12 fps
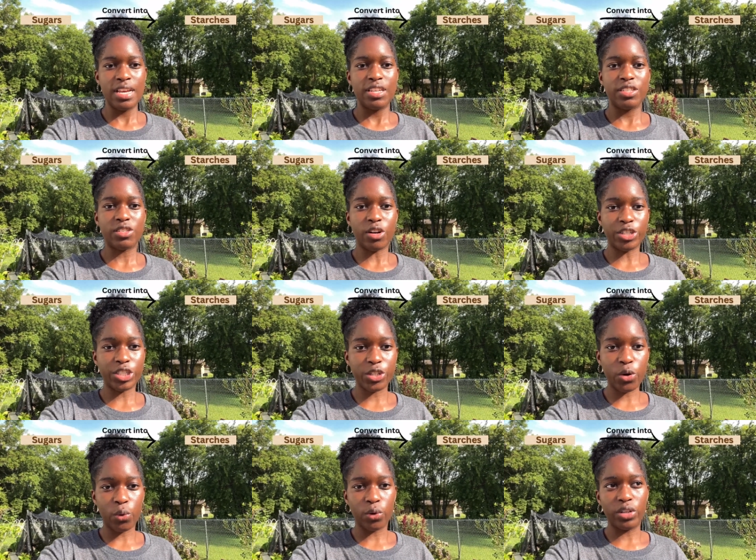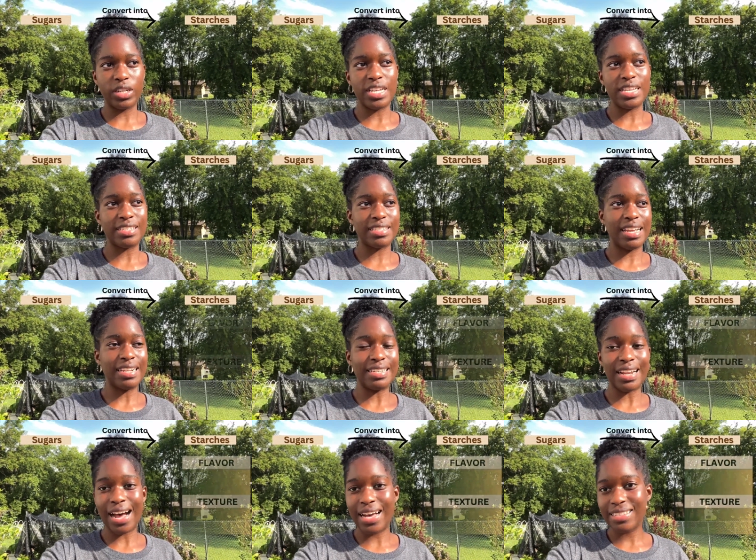Starchy corn is
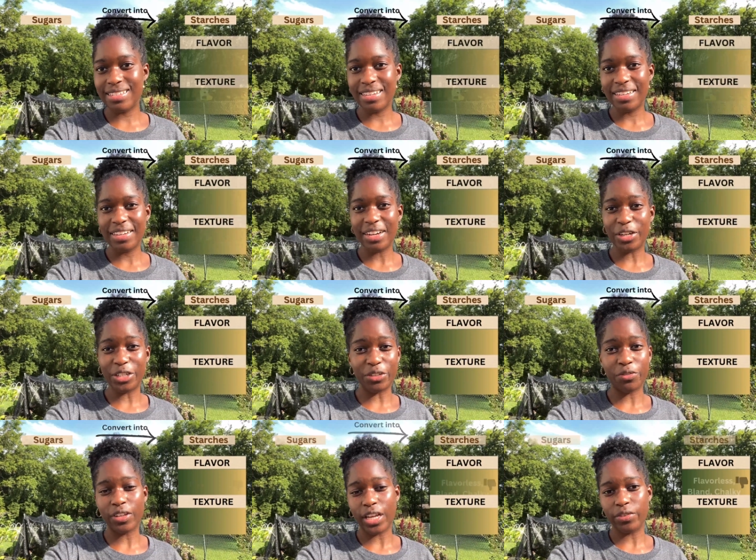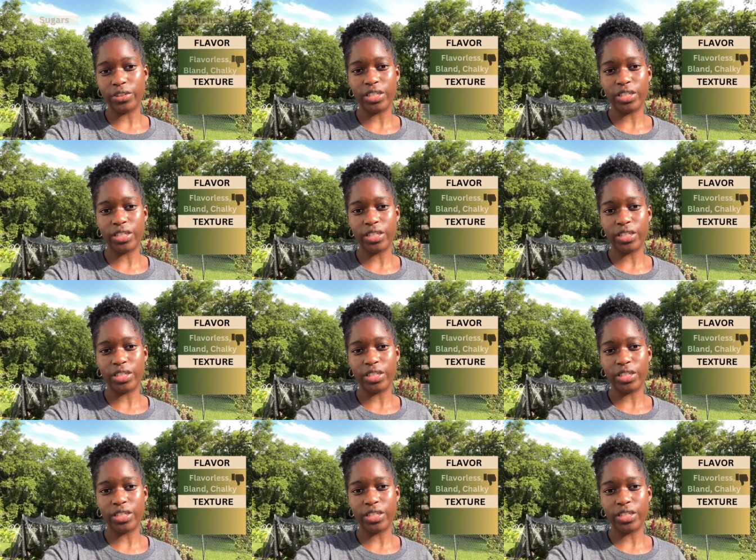not a good flavor.